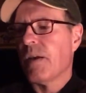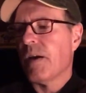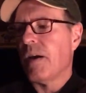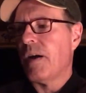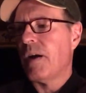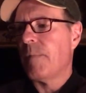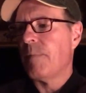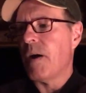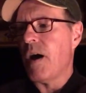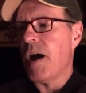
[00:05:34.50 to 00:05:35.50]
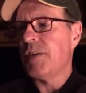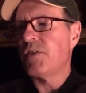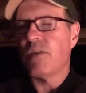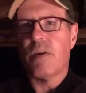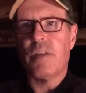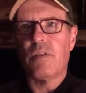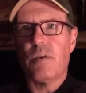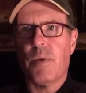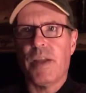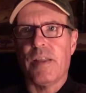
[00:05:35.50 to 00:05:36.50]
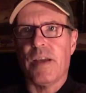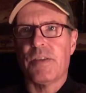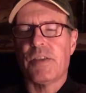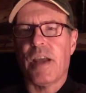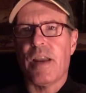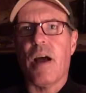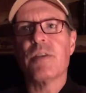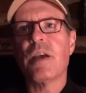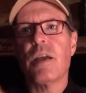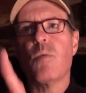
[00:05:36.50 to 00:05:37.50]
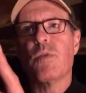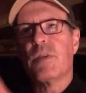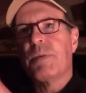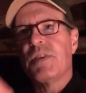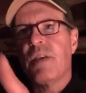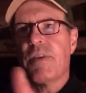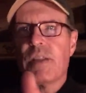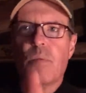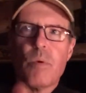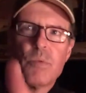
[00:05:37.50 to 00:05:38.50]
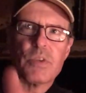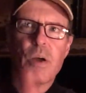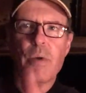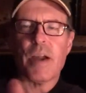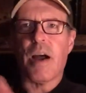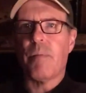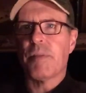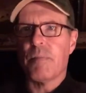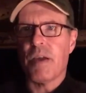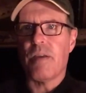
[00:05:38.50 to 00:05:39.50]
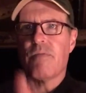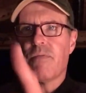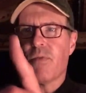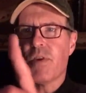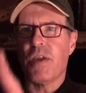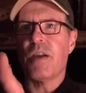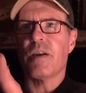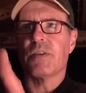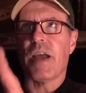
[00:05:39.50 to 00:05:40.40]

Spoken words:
I started doing this, and I'll tell you specifically what was going on with me for years.